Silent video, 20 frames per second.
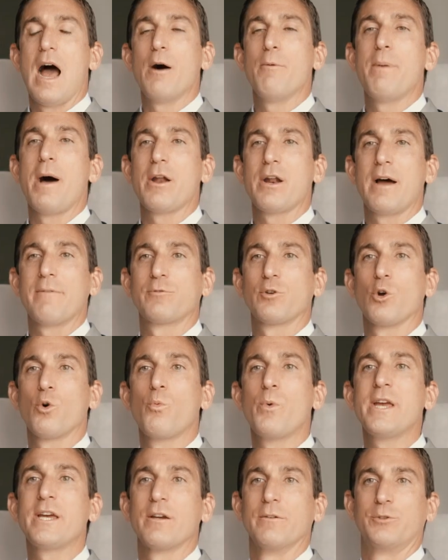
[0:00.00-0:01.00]
How about after a
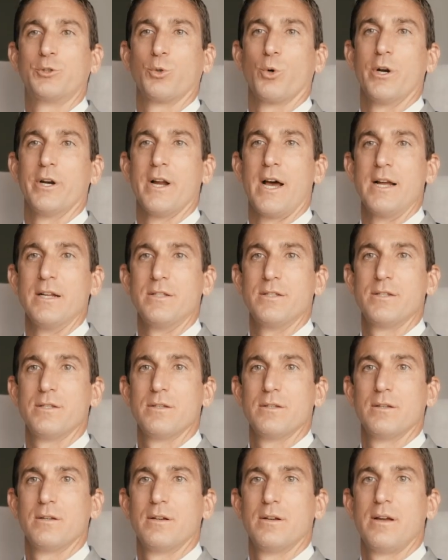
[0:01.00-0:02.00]
week of short nights?